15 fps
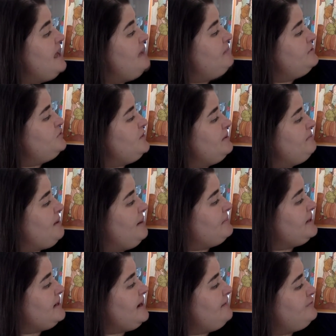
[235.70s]
between
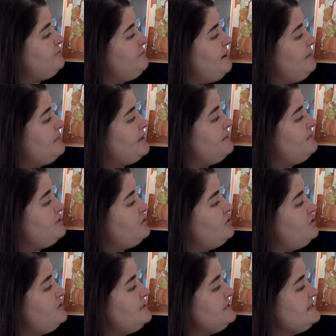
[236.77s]
pumpkin after pumpkin, but
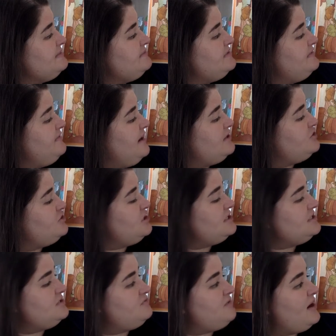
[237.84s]
couldn't seem to find
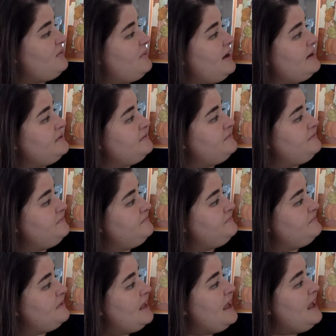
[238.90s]
just the right one.
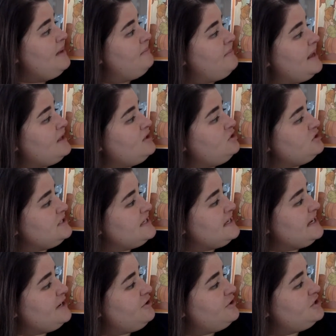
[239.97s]
Meg looked
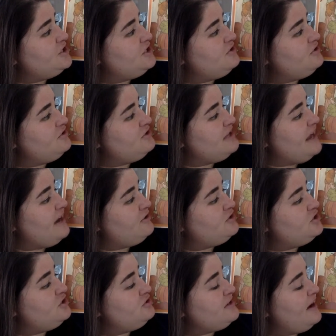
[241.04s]
here and she looked there and
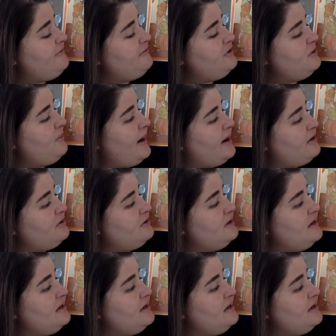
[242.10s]
she looked everywhere.